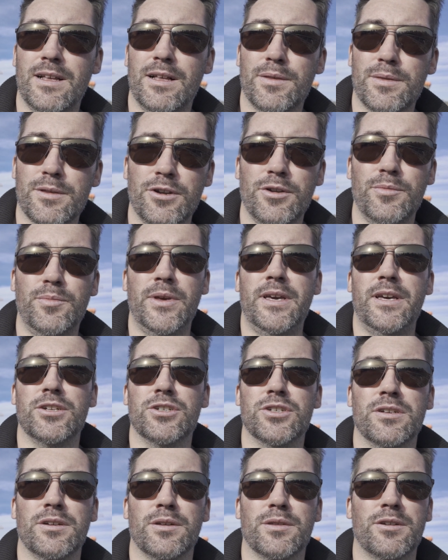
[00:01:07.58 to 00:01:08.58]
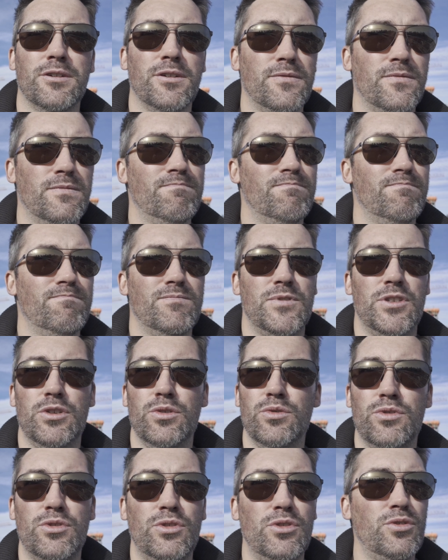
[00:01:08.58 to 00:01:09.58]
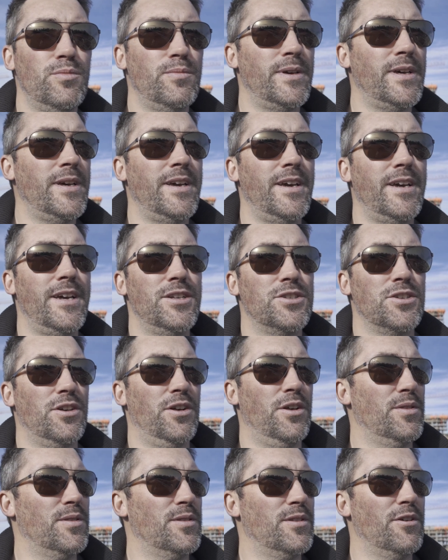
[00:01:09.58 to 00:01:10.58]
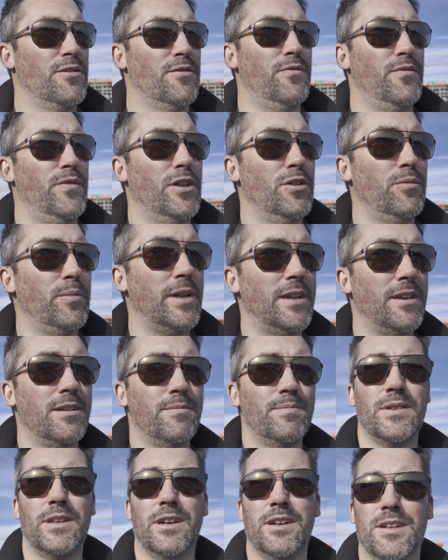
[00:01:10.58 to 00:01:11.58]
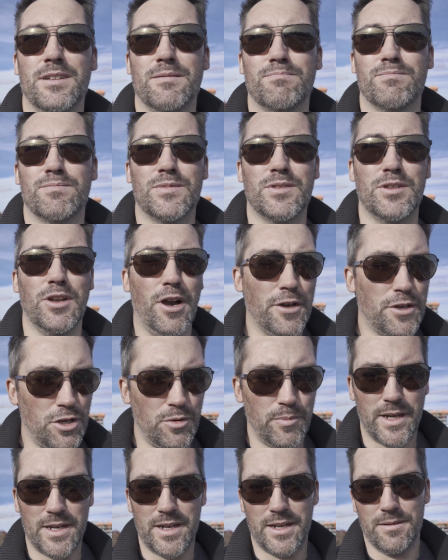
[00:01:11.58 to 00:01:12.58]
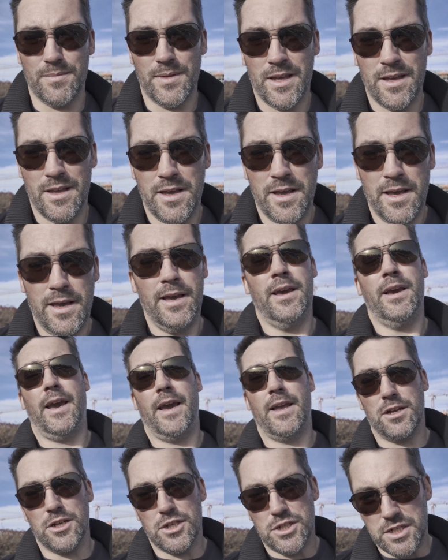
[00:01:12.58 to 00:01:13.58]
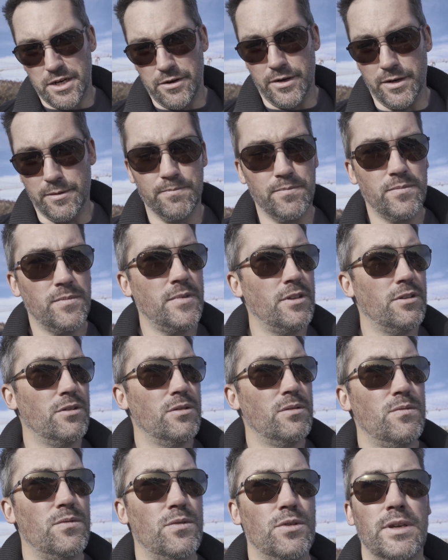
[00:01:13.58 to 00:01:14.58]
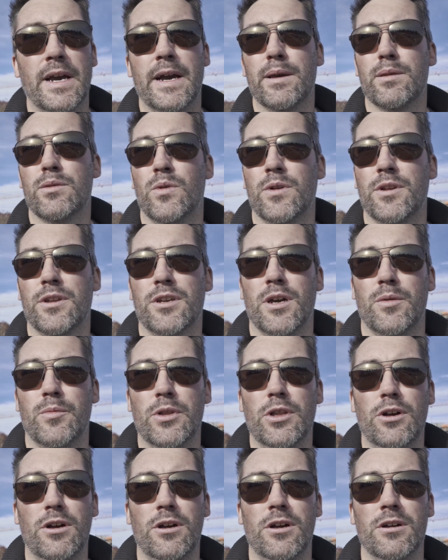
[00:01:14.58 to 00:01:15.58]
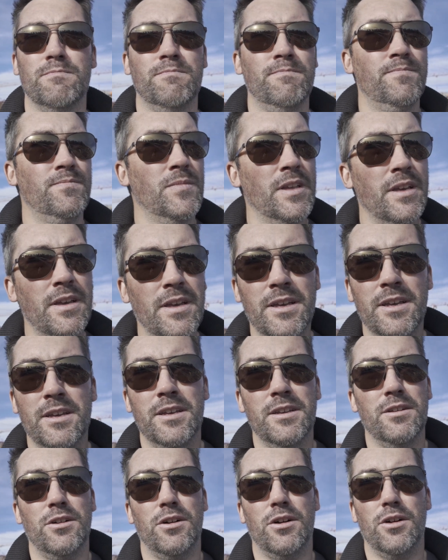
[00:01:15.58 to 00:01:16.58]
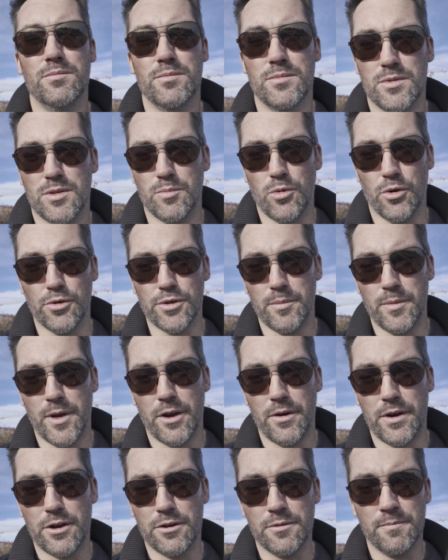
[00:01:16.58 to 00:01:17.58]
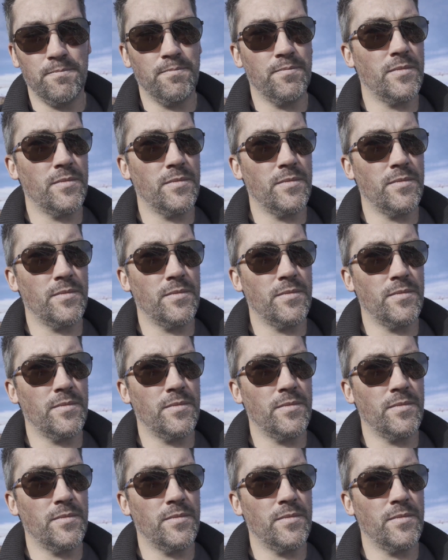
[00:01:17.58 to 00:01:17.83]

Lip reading: I'll start a page. I'll start a YouTube page. I'll start filming it. I'll document it, and I'll share it. If you guys want to come along, the more the merrier.